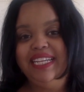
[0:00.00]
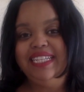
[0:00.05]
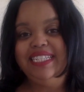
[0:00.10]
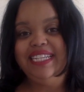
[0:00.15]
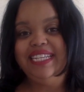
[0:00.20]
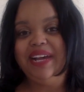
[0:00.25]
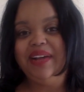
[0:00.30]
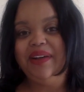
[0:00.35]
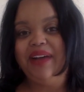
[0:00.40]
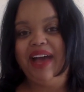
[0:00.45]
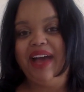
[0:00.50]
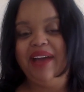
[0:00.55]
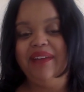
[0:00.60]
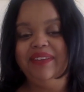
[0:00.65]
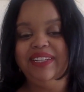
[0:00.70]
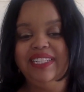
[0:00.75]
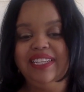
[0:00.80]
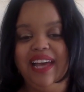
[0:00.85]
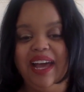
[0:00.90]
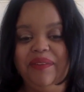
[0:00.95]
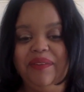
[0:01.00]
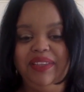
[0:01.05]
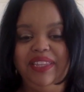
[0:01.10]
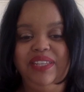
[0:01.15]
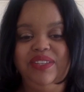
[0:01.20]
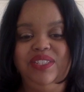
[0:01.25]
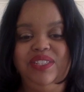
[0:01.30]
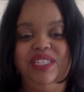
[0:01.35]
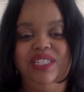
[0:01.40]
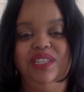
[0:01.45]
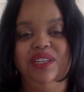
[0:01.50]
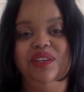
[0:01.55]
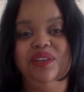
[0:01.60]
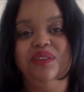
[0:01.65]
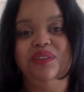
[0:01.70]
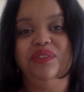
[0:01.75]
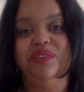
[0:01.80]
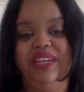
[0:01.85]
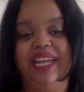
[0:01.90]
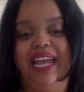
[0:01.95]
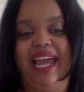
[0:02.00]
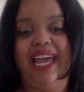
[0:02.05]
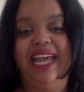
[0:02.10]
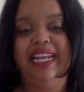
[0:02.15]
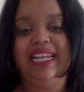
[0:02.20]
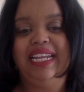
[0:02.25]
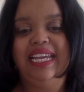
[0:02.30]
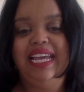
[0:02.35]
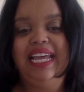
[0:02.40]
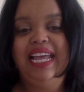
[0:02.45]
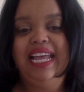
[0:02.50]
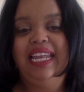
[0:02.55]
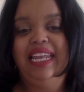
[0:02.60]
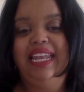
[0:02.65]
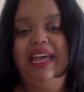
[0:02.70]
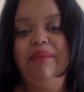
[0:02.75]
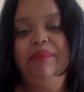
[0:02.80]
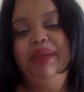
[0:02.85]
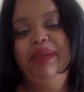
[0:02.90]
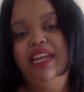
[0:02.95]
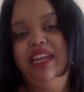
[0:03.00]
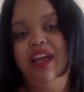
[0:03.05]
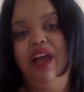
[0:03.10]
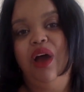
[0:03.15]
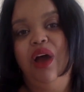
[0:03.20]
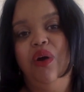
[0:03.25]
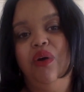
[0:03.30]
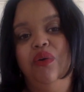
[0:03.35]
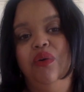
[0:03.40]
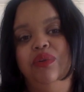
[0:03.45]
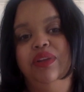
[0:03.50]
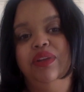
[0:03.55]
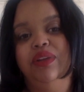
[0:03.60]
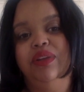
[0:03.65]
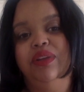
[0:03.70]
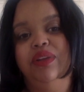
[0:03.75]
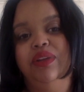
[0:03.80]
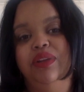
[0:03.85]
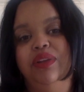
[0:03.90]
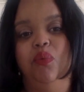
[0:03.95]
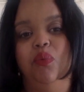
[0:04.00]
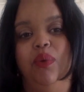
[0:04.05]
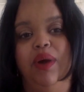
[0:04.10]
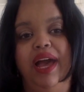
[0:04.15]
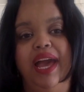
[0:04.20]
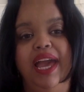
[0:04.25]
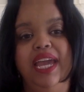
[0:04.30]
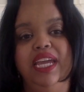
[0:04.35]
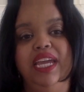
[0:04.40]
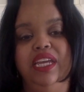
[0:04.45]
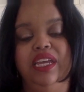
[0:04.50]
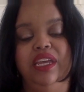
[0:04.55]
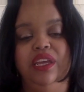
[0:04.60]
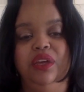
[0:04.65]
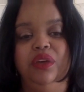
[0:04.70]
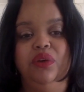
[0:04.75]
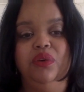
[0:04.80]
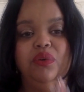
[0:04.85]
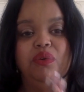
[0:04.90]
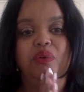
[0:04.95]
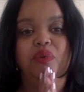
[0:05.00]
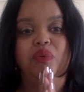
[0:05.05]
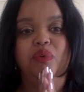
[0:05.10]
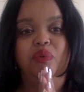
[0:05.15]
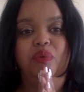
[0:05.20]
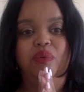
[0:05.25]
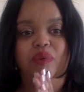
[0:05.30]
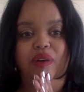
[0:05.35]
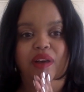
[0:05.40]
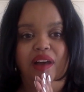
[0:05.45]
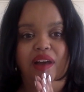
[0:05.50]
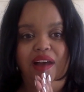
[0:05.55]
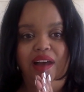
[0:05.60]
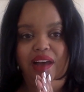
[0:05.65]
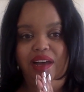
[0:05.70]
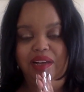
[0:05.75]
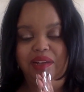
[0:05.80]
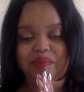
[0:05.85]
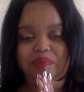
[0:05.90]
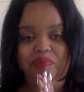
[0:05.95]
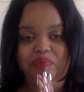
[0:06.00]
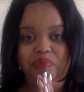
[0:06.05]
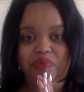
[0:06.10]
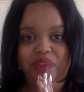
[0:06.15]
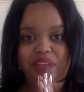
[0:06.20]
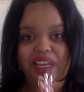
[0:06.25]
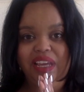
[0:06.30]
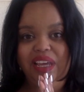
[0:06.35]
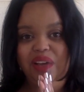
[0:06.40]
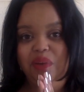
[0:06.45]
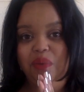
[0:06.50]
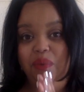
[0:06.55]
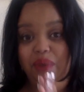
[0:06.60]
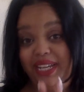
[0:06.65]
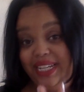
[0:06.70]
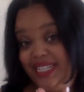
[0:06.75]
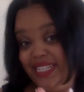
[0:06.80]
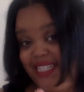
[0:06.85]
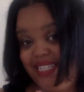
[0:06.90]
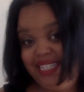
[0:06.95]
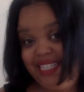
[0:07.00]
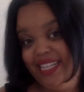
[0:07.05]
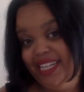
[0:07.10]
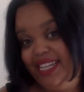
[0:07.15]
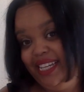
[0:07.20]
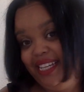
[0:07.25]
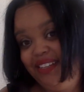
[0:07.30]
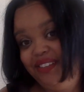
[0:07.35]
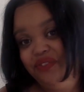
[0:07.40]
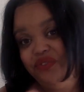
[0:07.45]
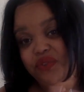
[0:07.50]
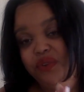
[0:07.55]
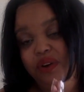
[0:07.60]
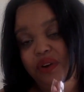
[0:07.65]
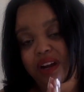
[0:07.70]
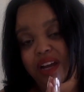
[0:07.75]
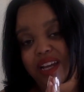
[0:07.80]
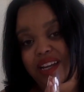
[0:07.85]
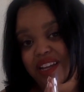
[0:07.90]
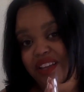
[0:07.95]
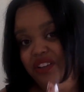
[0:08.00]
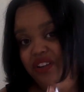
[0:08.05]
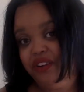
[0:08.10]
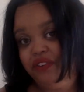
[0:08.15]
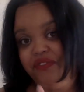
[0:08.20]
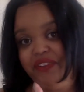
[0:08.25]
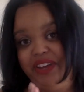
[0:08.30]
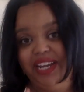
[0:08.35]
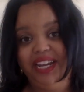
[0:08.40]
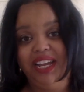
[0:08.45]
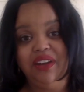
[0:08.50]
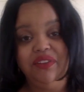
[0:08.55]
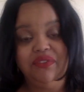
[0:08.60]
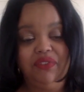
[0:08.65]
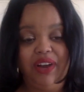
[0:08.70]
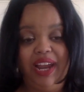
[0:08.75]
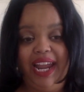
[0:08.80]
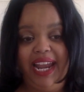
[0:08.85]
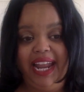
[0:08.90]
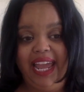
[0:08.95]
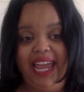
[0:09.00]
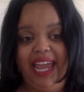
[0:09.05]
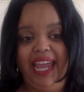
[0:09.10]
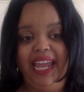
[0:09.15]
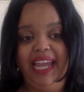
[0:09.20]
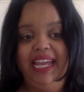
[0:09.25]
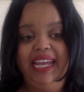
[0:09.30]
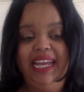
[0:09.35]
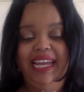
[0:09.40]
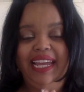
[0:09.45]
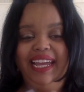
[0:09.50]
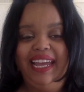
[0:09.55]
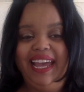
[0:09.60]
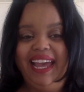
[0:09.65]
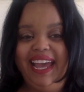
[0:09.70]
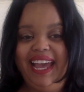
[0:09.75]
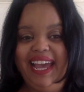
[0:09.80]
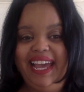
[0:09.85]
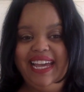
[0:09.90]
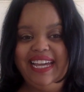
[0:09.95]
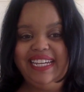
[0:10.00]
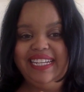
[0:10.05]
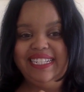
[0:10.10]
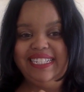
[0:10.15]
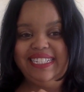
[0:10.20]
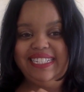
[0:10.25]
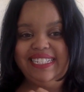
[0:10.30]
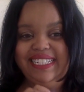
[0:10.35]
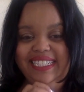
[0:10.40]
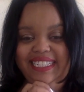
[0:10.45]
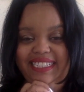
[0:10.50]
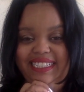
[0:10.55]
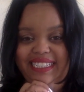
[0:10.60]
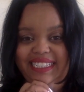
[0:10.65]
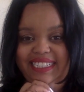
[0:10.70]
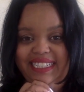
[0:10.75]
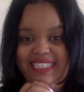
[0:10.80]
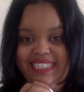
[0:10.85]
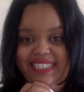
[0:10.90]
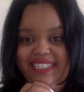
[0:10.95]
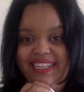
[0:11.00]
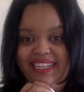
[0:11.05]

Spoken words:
So I will talk with you soon, and let me know what you want to see for another Find Out Friday. And